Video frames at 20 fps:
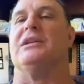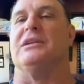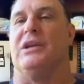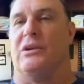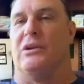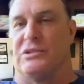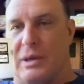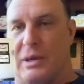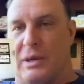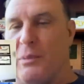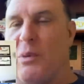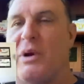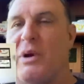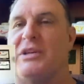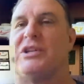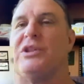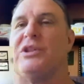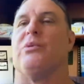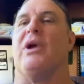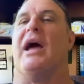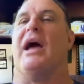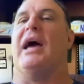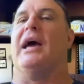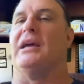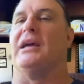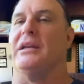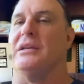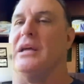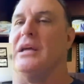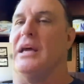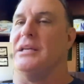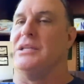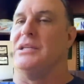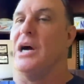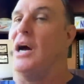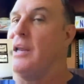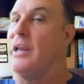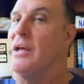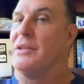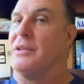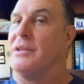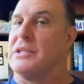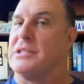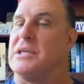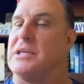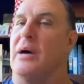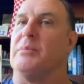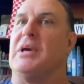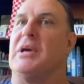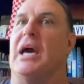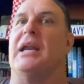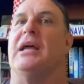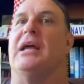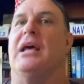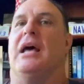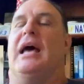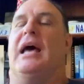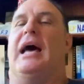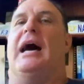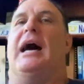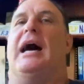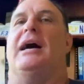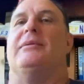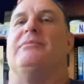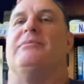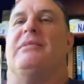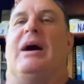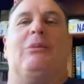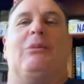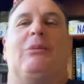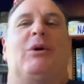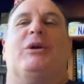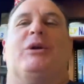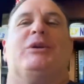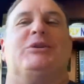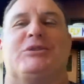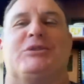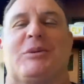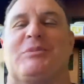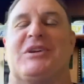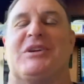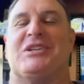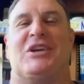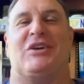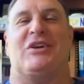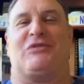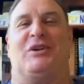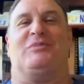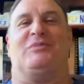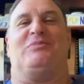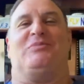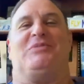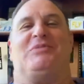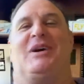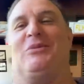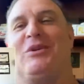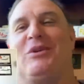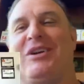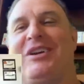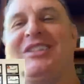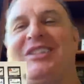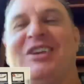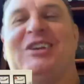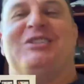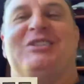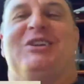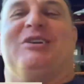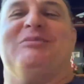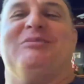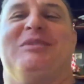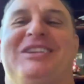You know, someone went to the RAG and taught on the Tomcat. I wanted to do something different. I wanted a little, you know, I